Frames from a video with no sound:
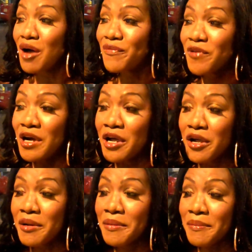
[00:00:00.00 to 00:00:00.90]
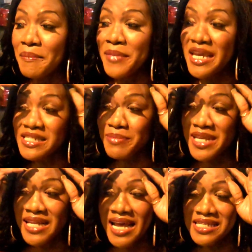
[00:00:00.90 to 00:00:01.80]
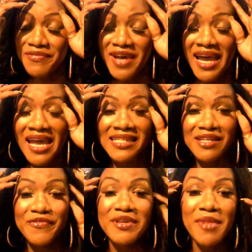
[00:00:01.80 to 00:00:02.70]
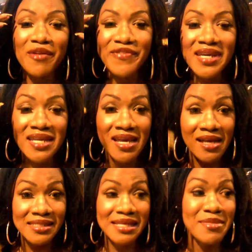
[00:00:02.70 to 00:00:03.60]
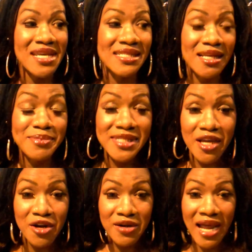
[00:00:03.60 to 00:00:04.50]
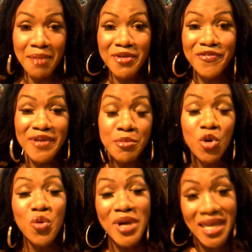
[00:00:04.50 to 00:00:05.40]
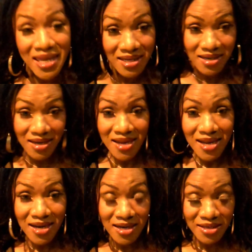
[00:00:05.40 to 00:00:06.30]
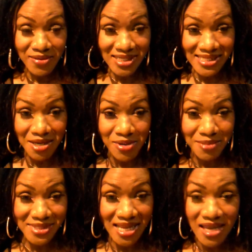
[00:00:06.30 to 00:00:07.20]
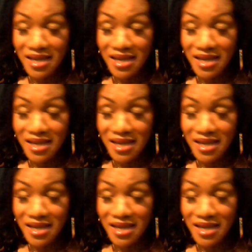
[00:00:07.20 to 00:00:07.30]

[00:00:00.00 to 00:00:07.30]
for me to be classified as a female figure, to me, is absurd. I'm a femme queen. You understand what I'm saying?